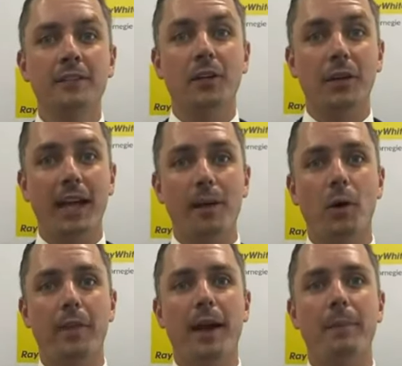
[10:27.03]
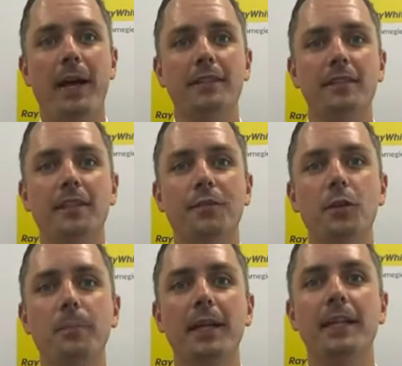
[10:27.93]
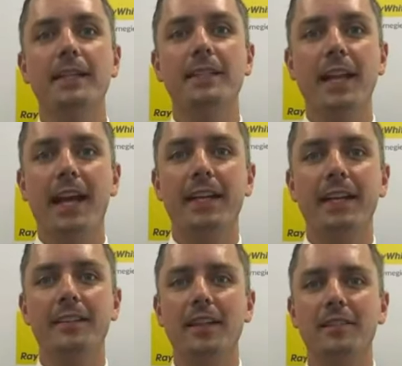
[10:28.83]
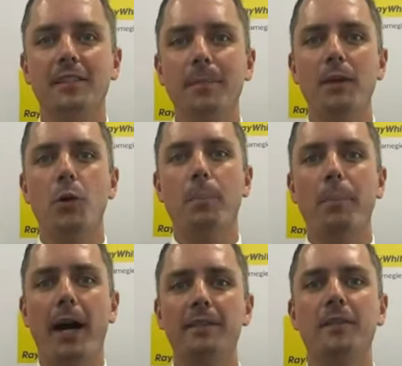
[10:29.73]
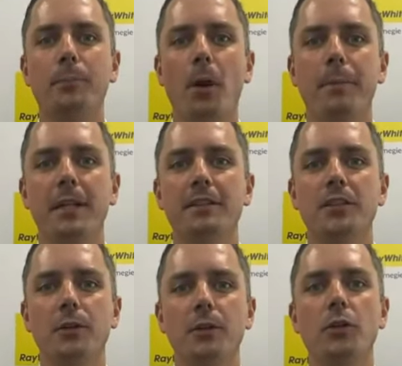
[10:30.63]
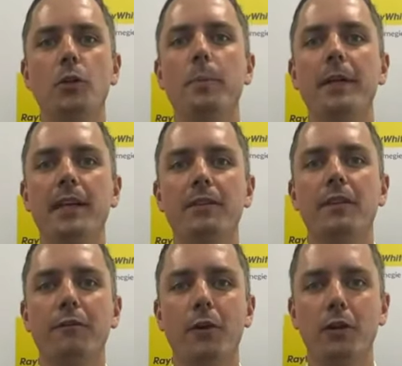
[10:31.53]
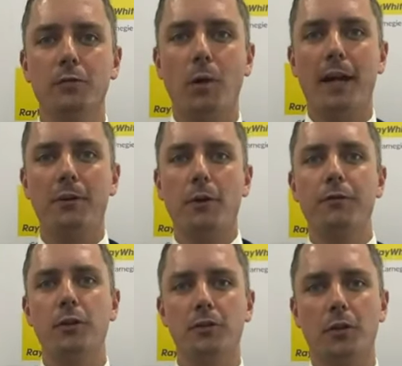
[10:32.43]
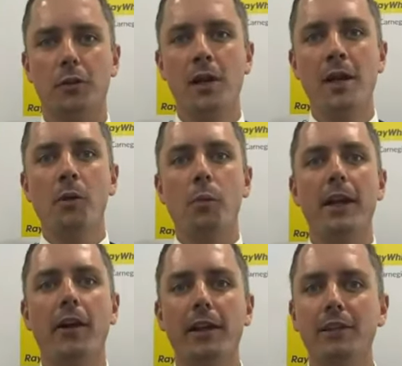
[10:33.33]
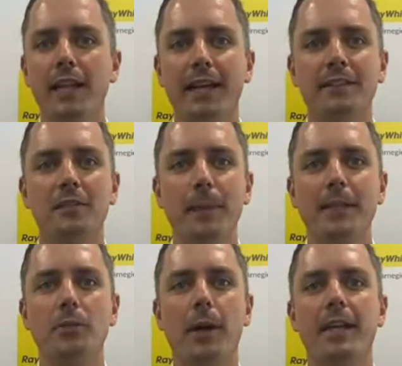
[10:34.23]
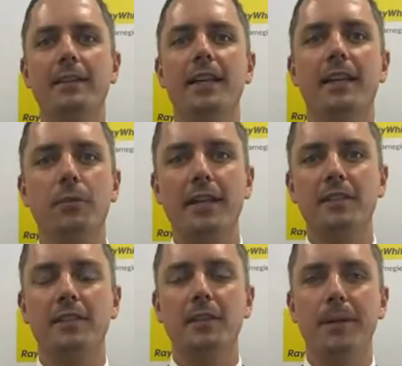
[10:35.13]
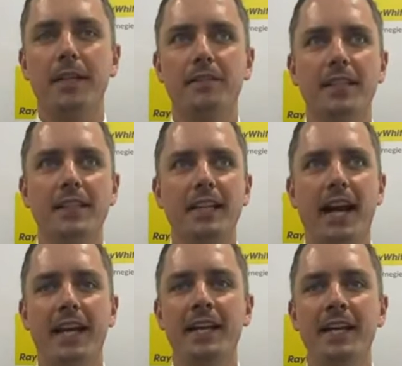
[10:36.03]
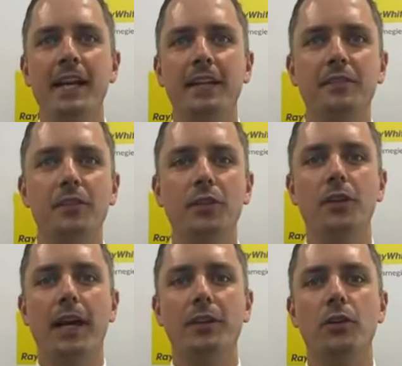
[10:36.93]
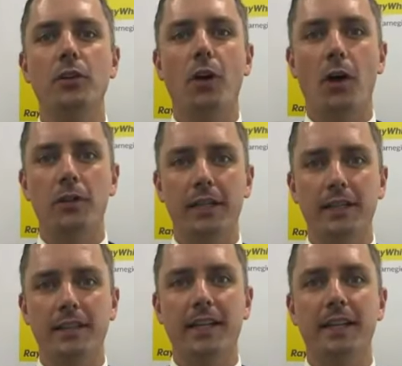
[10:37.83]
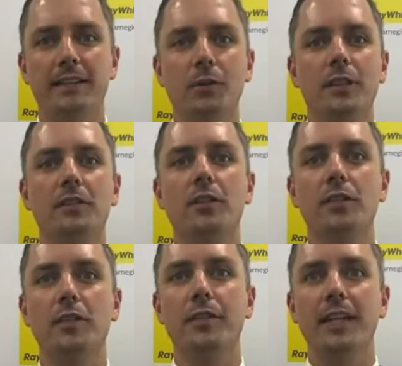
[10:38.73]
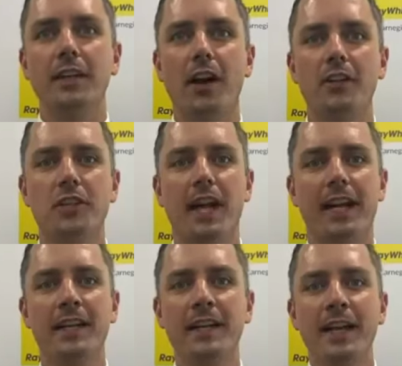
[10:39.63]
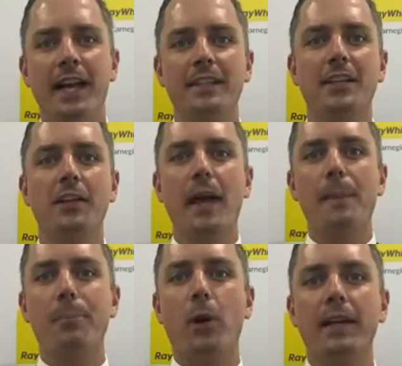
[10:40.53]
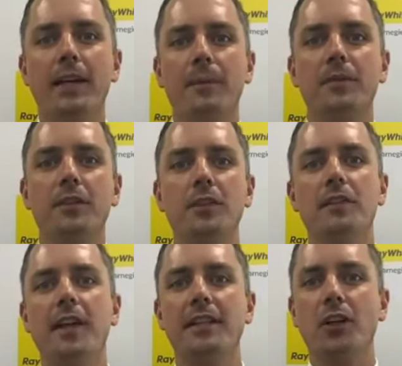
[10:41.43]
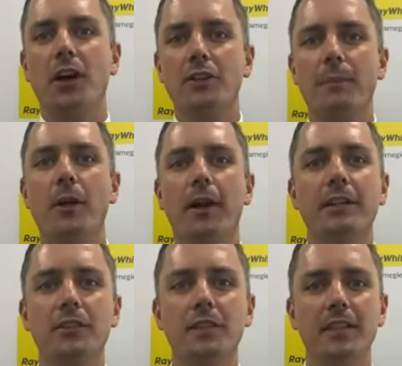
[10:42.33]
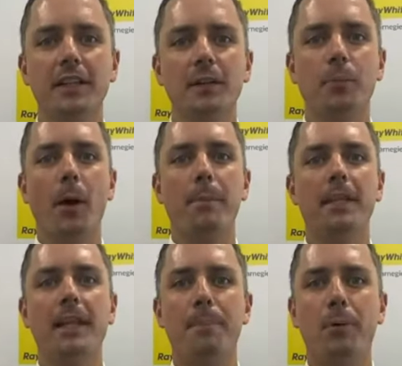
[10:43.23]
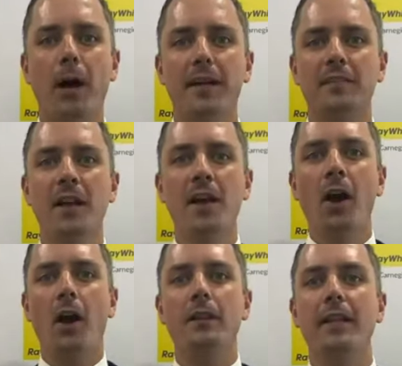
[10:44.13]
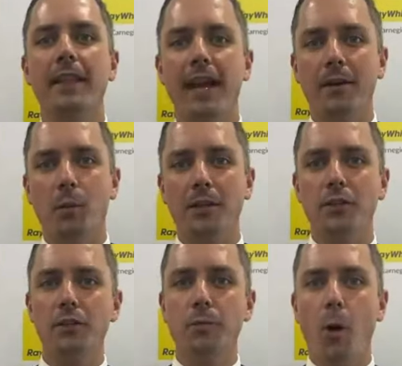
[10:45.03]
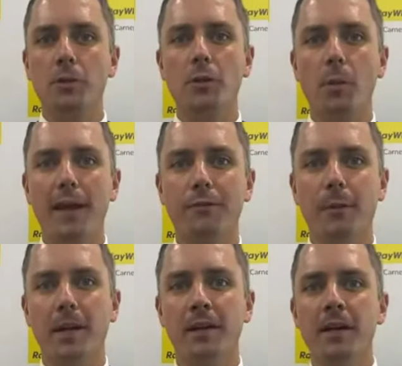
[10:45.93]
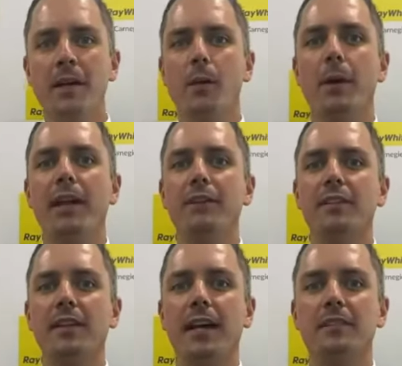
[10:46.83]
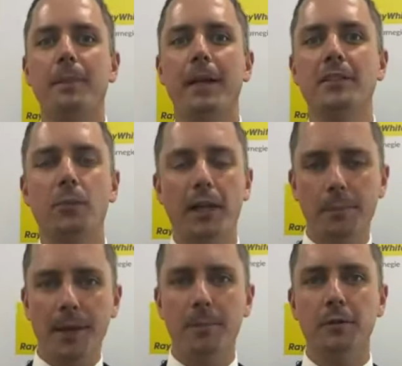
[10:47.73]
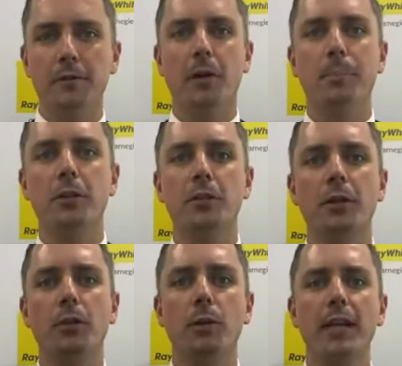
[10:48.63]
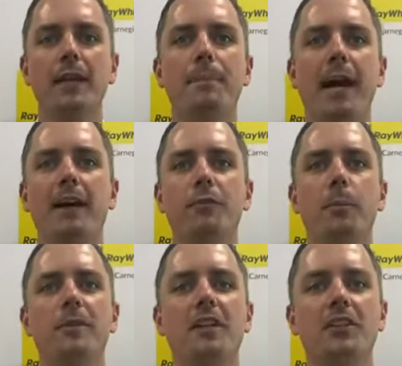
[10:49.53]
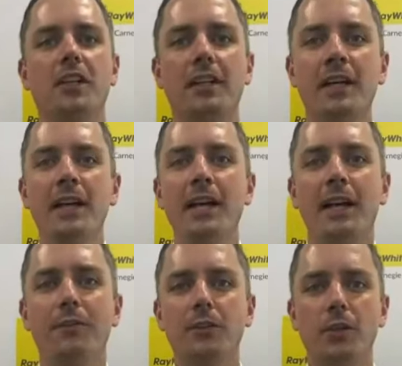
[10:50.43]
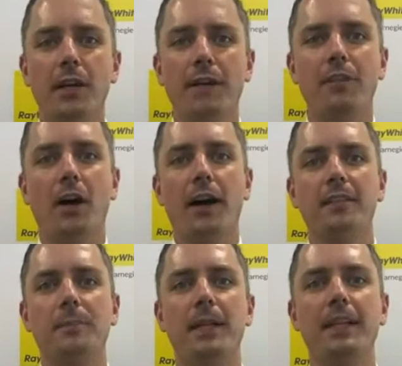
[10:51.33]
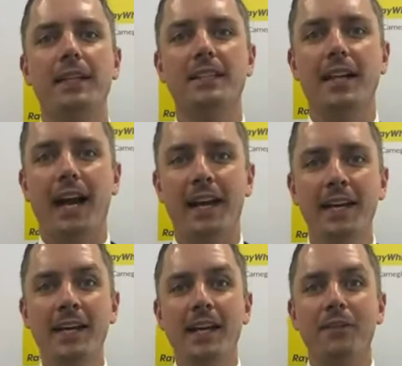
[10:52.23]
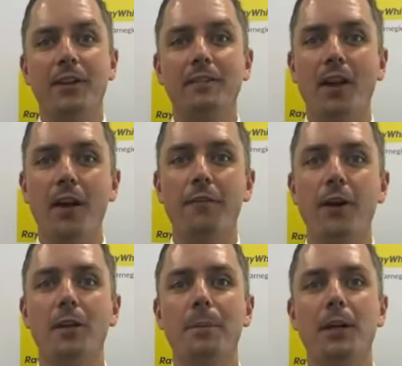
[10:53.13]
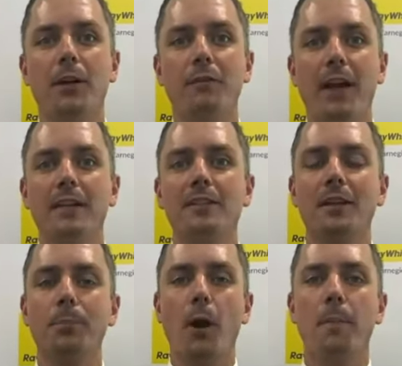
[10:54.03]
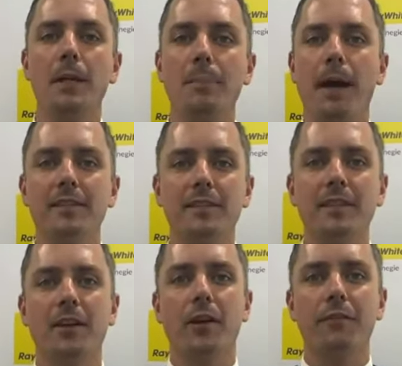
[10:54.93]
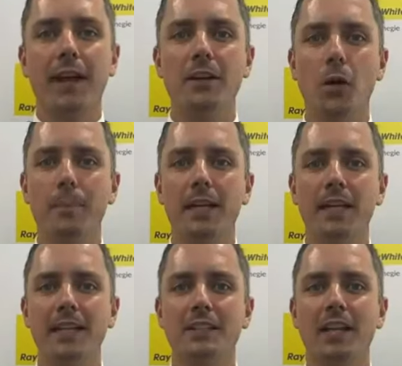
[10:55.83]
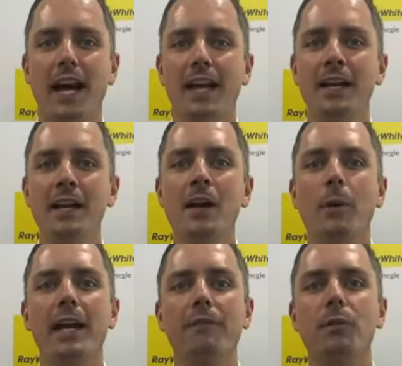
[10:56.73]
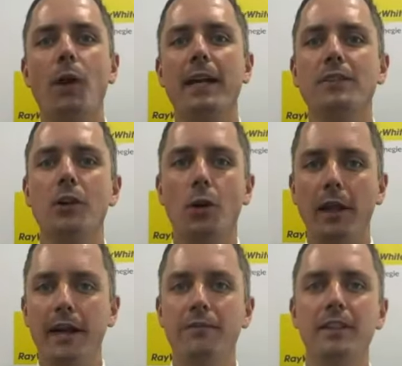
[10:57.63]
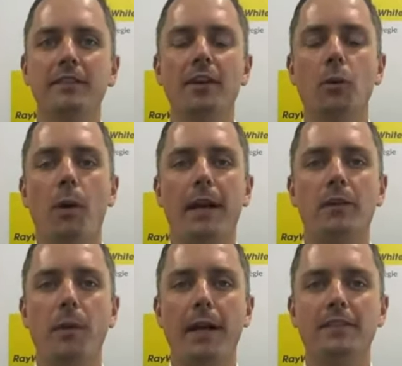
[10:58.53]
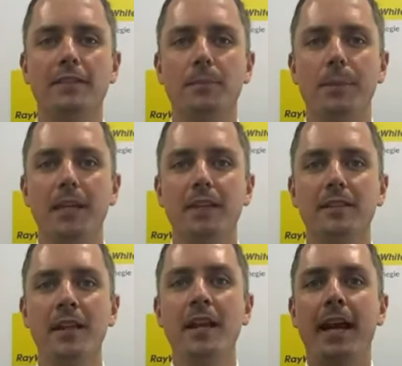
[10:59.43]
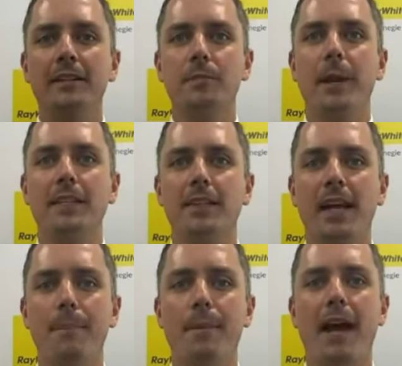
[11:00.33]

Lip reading: So again, what that means is if you bid here today in excess of me, we'll pass the property into you and you will be given the first right of refusal. We're not even allowed to speak to any of the other registered bidders here today. It's you and you only that gets to exclusively negotiate. And until that point comes and you say, Josh, I'm not interested in the property at that price, only then, once you've walked away from it, can we even start speaking to other people. So it puts you in a really powerful position if you do have the highest bid here today. If there's no further bidder advance and the property passes in on a vendor bid here today, we have the right to call every single one of the registered bidders and speak to them